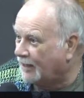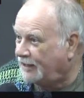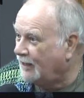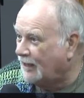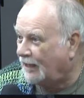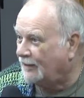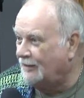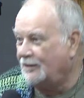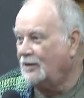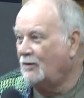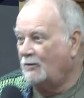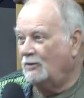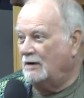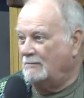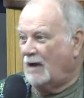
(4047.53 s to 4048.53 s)
He tells
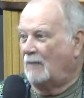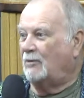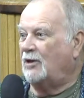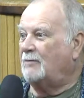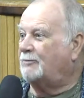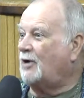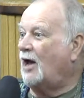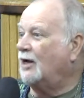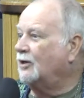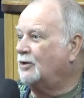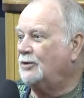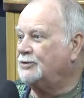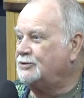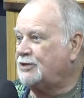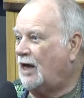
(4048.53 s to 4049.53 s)
you how far you
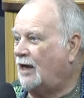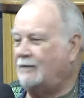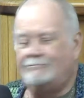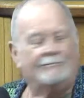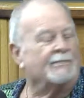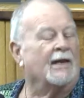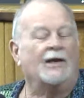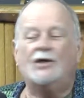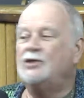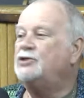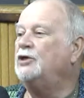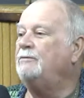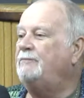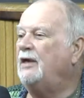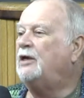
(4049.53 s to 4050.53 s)
can go
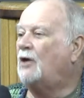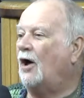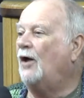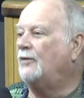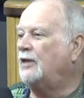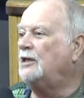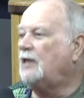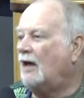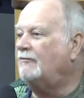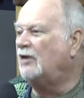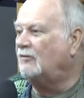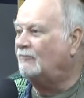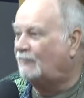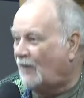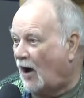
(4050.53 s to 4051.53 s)
and loves you right
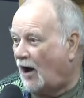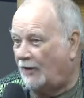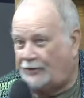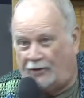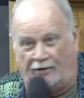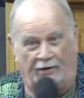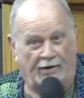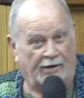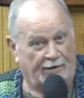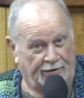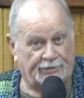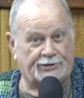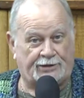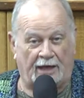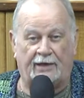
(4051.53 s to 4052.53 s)
on back in.
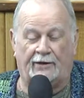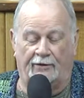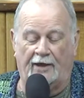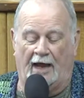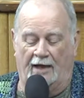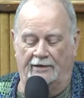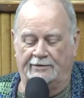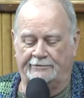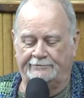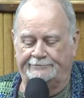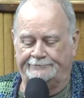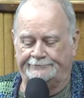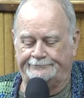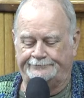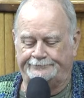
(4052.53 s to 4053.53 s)
Remember, the
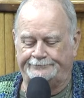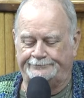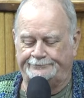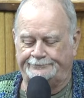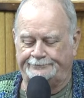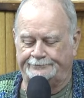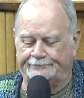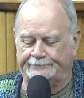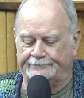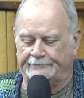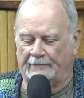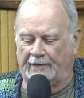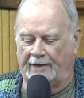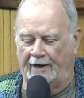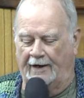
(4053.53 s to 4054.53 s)
prodigal son
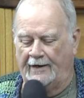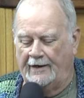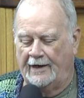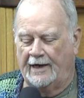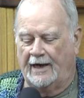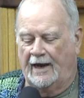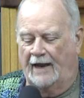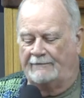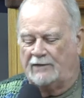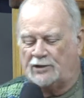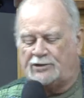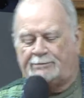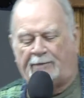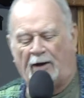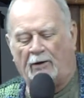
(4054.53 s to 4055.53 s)
should be called the
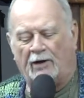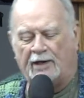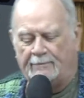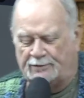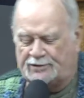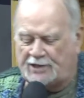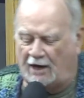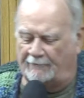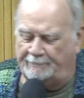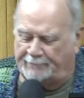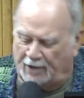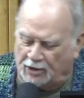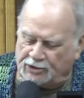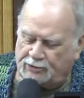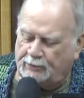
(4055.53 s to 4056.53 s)
loving father
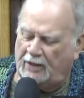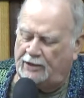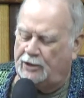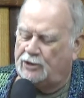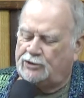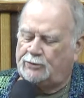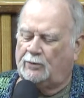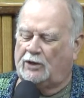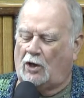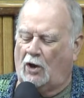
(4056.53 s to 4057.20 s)
instead of that.